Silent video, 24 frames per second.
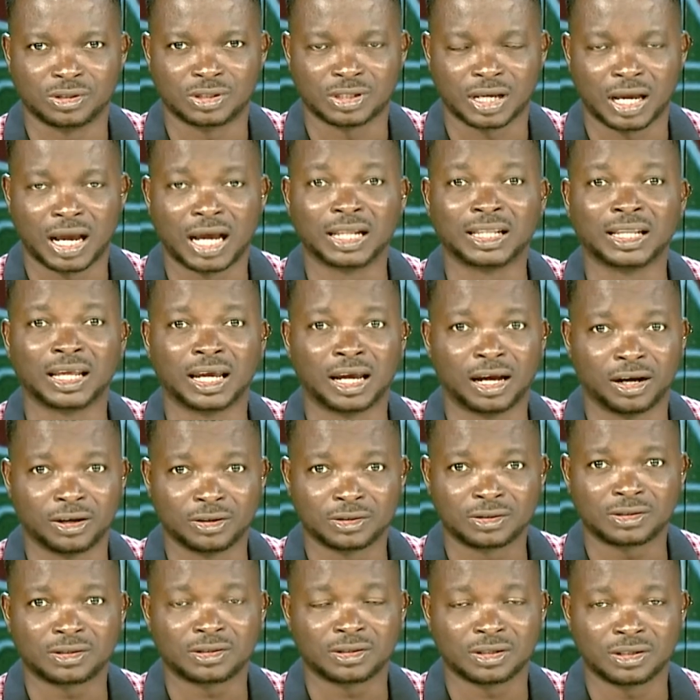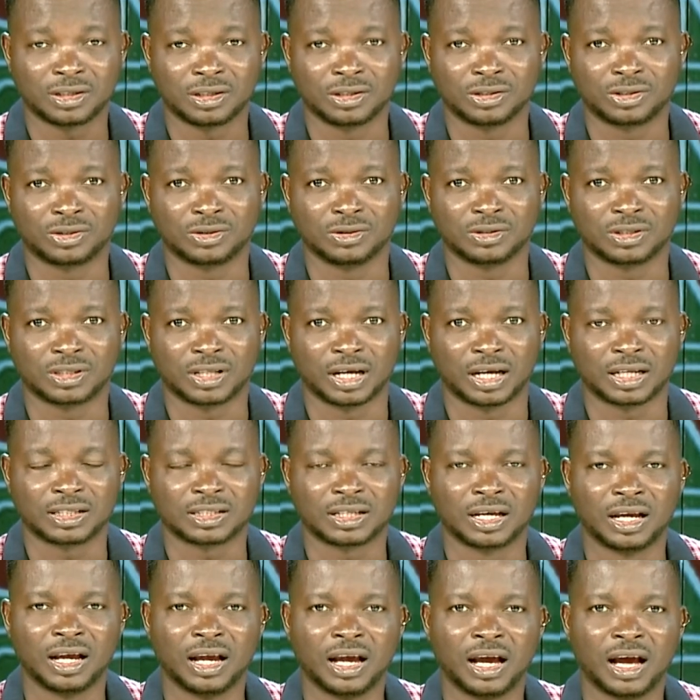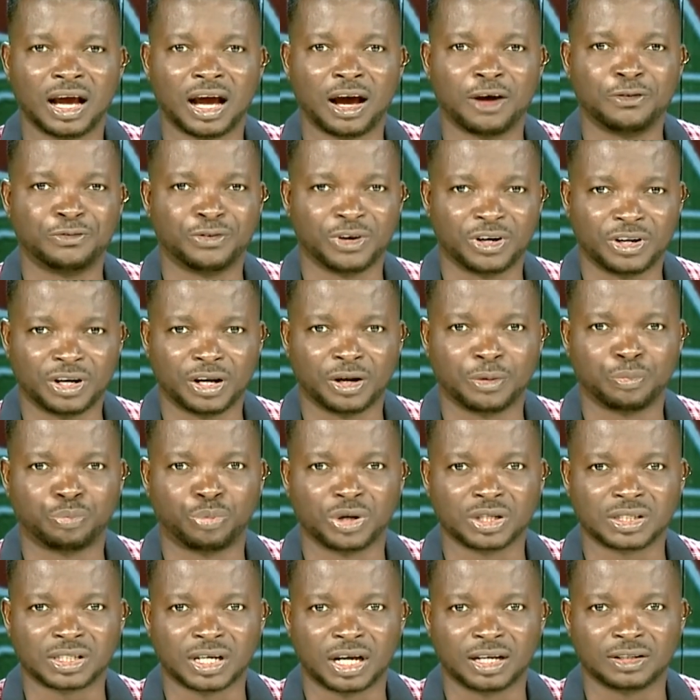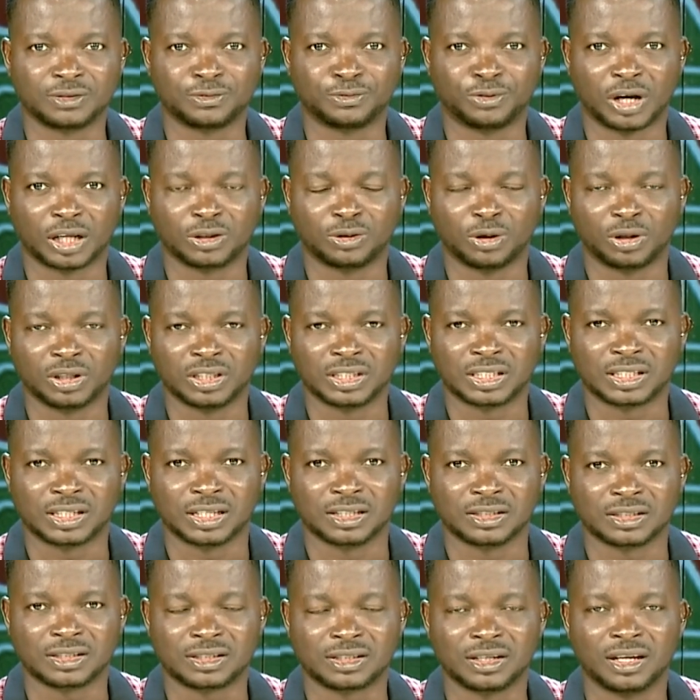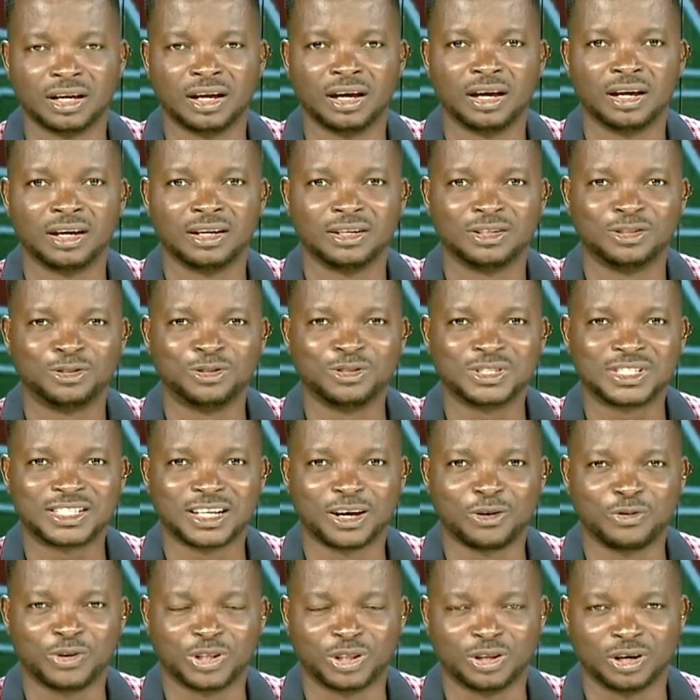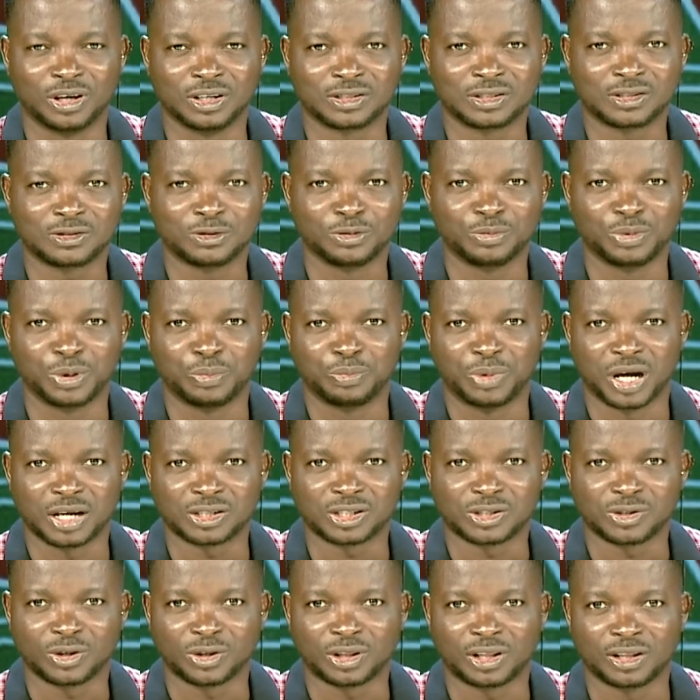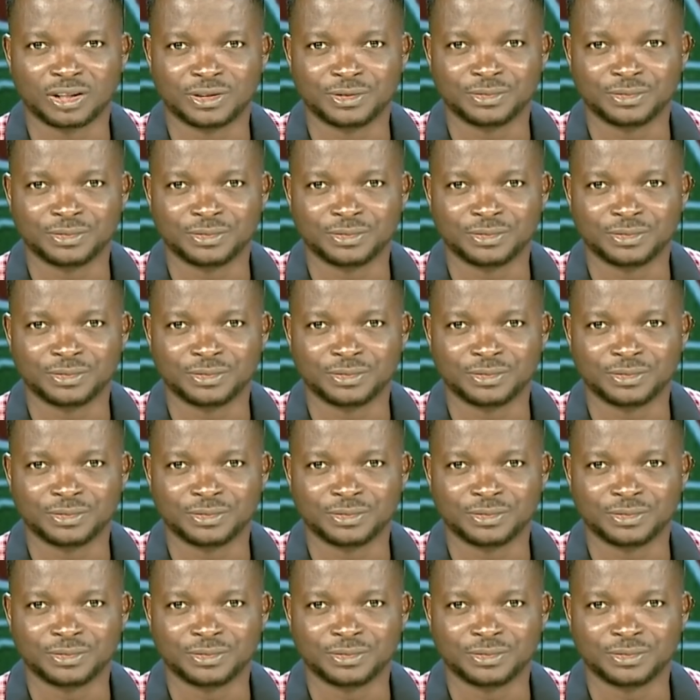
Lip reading: and health issues that are very important for adolescents. Do stay with us. We'll be back shortly.